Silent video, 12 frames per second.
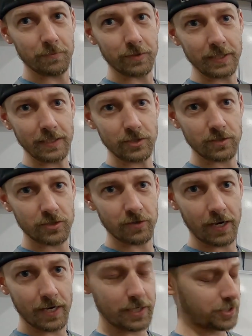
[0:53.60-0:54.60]
complete
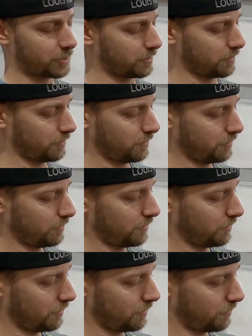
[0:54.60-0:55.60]
trash.
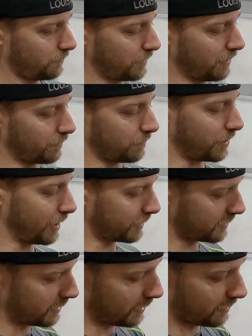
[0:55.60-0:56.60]
Whatever
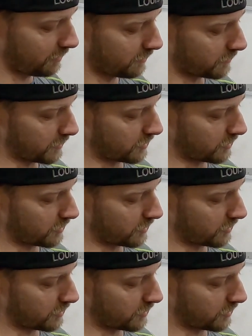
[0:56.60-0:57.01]
epoxy they used